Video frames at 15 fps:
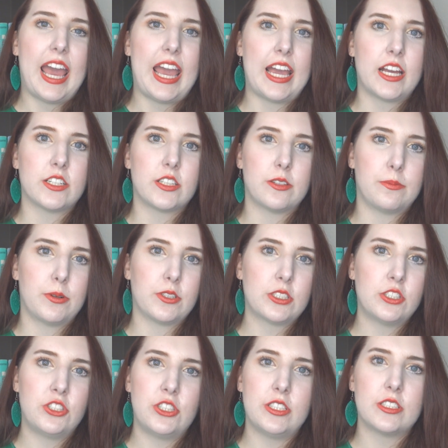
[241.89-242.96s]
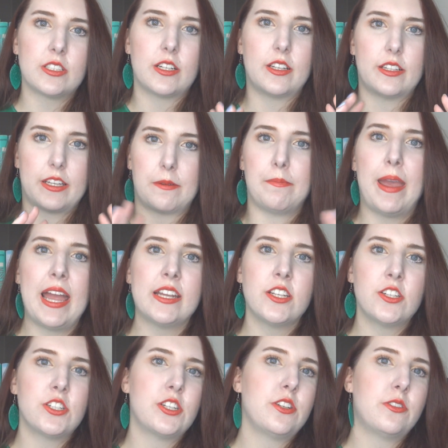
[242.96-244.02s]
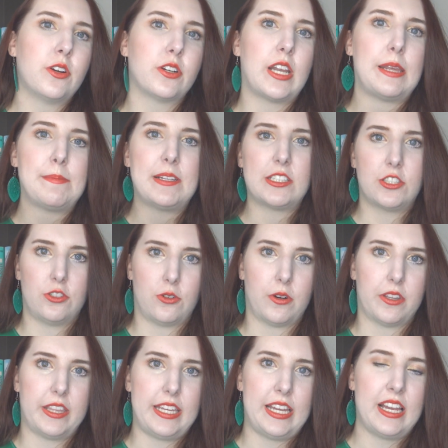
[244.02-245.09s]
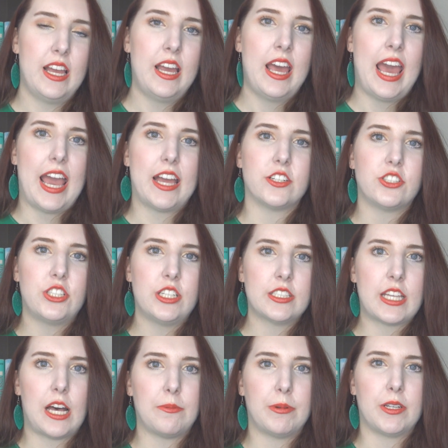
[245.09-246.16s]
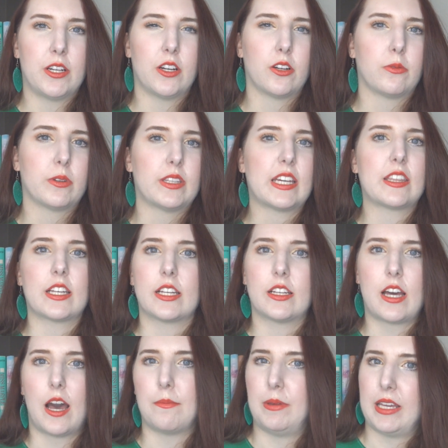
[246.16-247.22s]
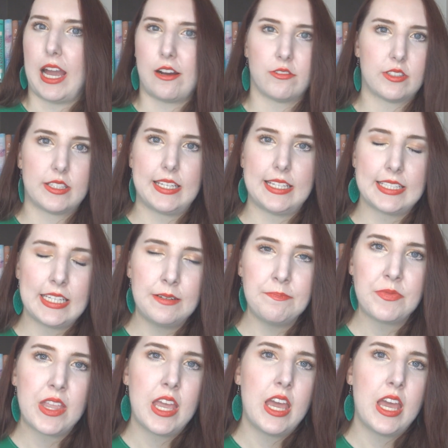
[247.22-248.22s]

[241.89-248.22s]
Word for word: And the person she's a companion to, her name is Dorothy and she is helping her with like the coming out season.